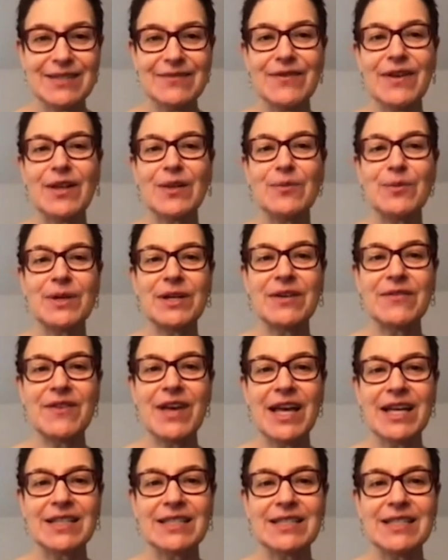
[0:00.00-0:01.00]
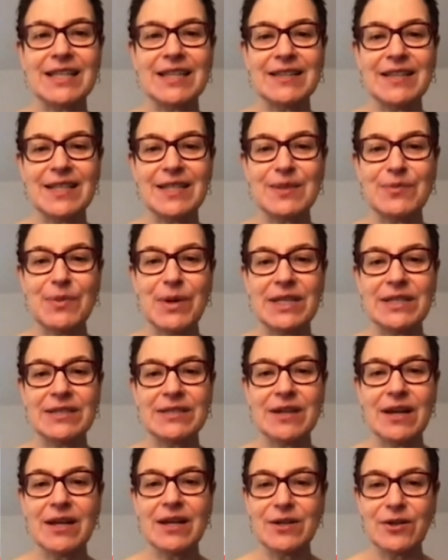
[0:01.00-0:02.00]
developing a vaccine that's
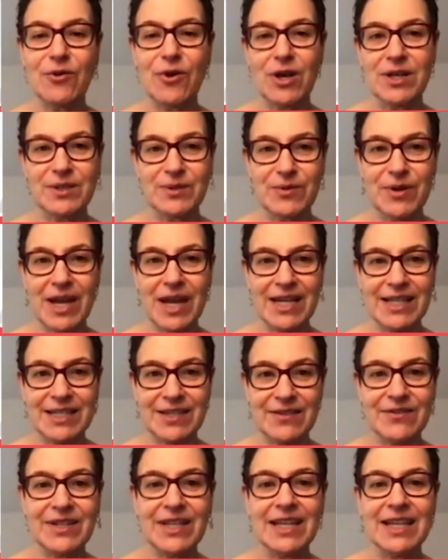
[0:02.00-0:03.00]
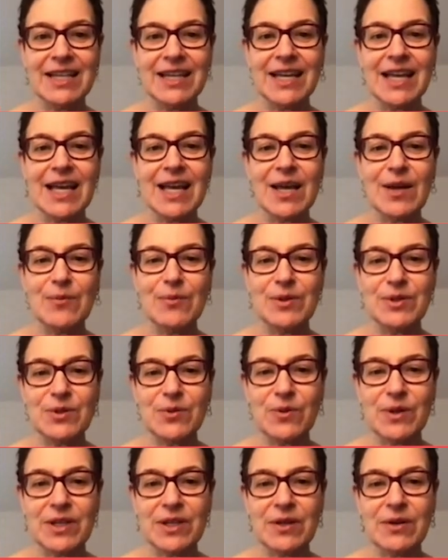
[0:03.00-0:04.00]
based on cross-reactivity
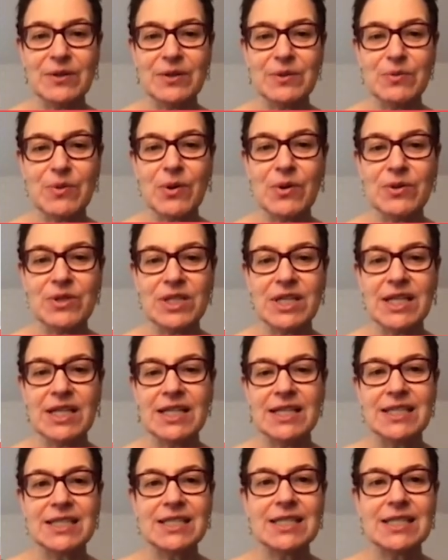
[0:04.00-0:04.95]
between those proteins.